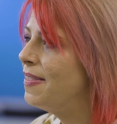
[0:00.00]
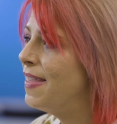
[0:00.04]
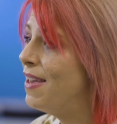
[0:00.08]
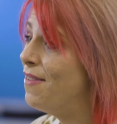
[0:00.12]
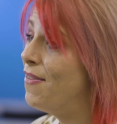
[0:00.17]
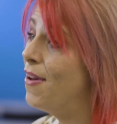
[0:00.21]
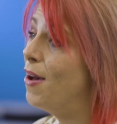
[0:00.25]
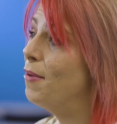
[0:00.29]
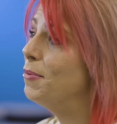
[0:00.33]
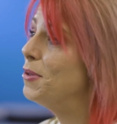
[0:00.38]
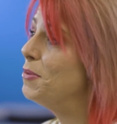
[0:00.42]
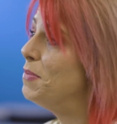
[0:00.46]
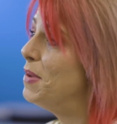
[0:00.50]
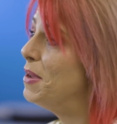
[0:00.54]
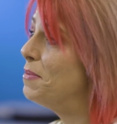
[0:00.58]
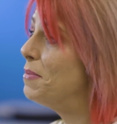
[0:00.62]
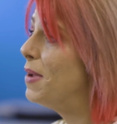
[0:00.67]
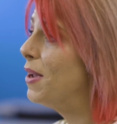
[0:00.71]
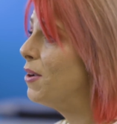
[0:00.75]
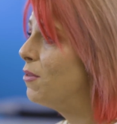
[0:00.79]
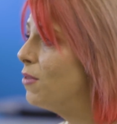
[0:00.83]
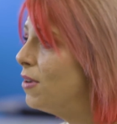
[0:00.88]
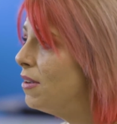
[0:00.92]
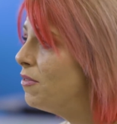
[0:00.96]
They've helped me
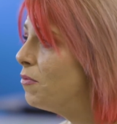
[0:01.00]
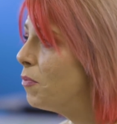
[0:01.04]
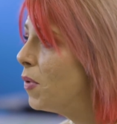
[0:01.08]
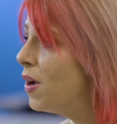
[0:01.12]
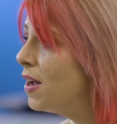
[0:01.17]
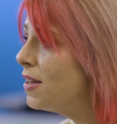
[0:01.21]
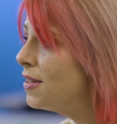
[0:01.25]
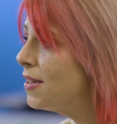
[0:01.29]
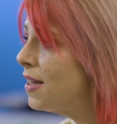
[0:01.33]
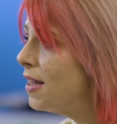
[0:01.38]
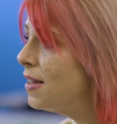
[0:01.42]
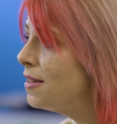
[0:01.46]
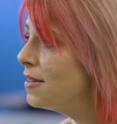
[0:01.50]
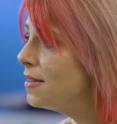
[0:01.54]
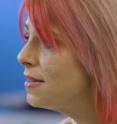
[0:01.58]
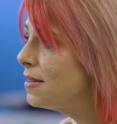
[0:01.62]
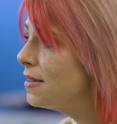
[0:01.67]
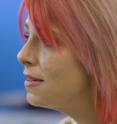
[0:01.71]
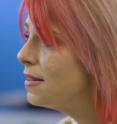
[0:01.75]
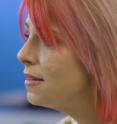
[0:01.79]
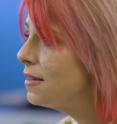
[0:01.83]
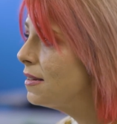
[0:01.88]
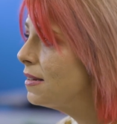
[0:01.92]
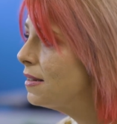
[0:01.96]
in my grief
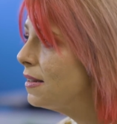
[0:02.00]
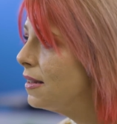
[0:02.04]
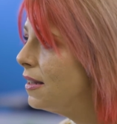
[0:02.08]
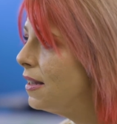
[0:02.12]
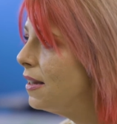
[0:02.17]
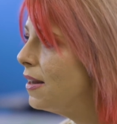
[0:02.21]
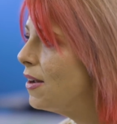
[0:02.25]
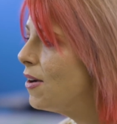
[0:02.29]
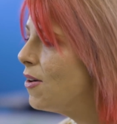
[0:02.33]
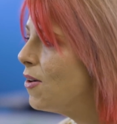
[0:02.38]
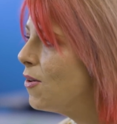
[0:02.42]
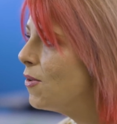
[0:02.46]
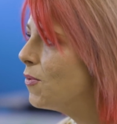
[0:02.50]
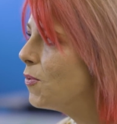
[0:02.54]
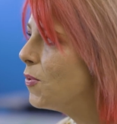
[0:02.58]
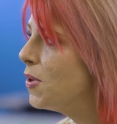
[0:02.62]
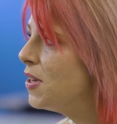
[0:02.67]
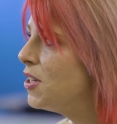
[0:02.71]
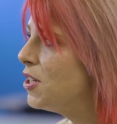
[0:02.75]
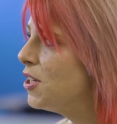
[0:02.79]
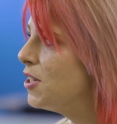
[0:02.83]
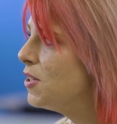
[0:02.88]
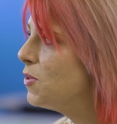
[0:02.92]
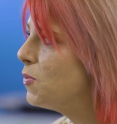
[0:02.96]
process, you know,
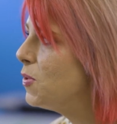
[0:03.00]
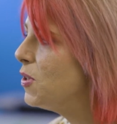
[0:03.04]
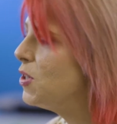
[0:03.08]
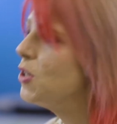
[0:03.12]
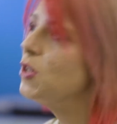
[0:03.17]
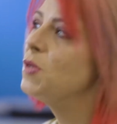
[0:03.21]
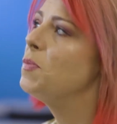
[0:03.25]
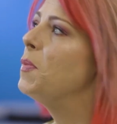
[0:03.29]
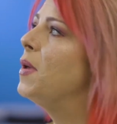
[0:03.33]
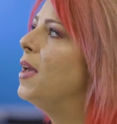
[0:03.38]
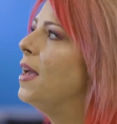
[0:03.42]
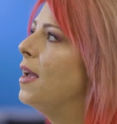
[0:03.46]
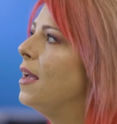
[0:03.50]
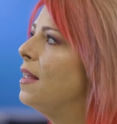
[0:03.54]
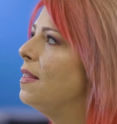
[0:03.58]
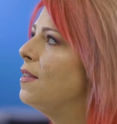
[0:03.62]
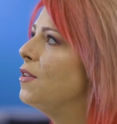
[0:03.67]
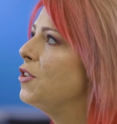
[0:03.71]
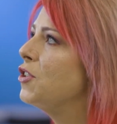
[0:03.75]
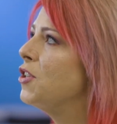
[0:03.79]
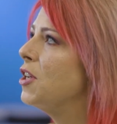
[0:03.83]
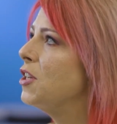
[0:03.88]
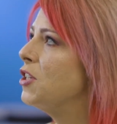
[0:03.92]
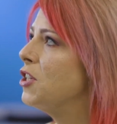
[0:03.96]
which is big.
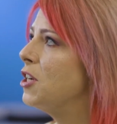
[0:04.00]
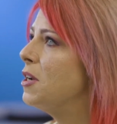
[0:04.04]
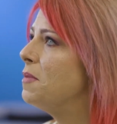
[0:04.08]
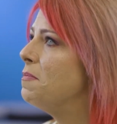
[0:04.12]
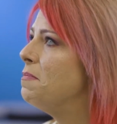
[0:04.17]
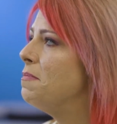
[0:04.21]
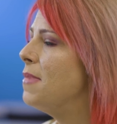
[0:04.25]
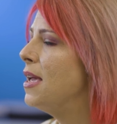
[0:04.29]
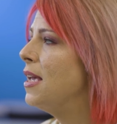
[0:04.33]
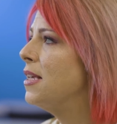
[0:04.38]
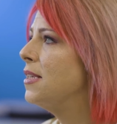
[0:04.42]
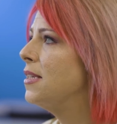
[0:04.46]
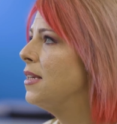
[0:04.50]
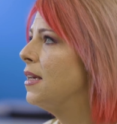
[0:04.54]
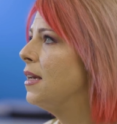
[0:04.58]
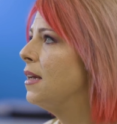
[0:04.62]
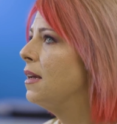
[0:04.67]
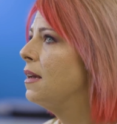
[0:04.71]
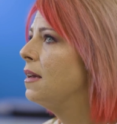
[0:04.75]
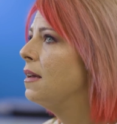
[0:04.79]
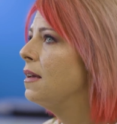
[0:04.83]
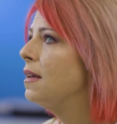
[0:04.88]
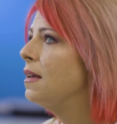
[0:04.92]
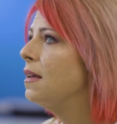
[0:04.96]
And there's such an
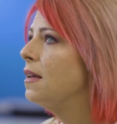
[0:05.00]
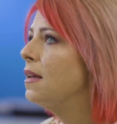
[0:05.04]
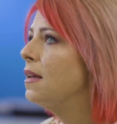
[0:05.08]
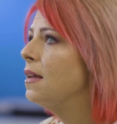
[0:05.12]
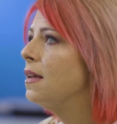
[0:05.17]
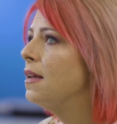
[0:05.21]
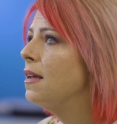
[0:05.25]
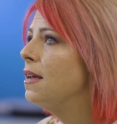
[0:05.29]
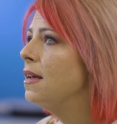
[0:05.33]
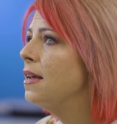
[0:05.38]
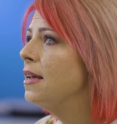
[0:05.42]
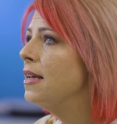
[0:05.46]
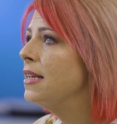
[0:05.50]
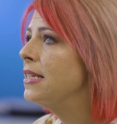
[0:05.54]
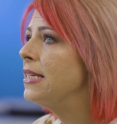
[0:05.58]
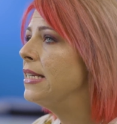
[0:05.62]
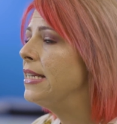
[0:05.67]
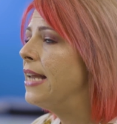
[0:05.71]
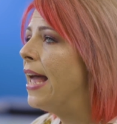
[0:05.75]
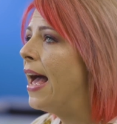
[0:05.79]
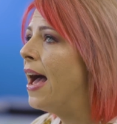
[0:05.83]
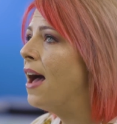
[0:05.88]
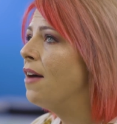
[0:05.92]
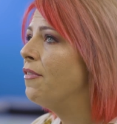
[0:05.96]
amazing
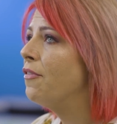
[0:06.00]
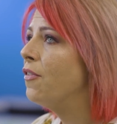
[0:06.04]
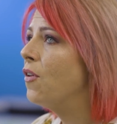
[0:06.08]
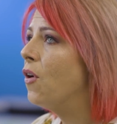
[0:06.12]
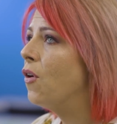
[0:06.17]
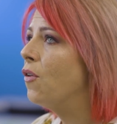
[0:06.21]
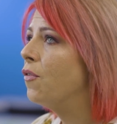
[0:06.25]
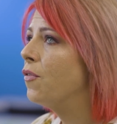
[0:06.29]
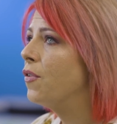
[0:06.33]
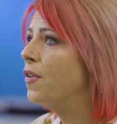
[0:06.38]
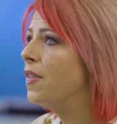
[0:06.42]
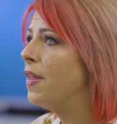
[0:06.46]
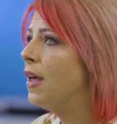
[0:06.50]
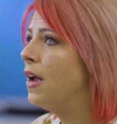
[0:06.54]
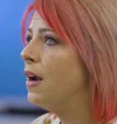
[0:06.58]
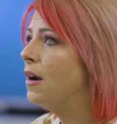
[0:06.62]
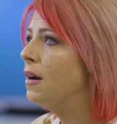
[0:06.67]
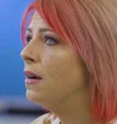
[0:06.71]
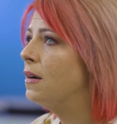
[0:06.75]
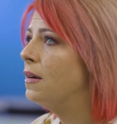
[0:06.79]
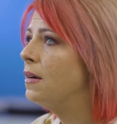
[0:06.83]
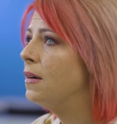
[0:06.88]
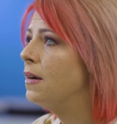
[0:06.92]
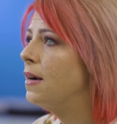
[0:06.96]
staff over
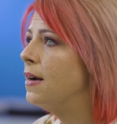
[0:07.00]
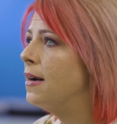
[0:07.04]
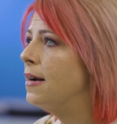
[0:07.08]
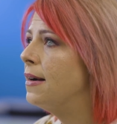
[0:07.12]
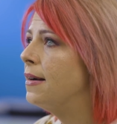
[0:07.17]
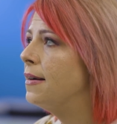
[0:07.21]
there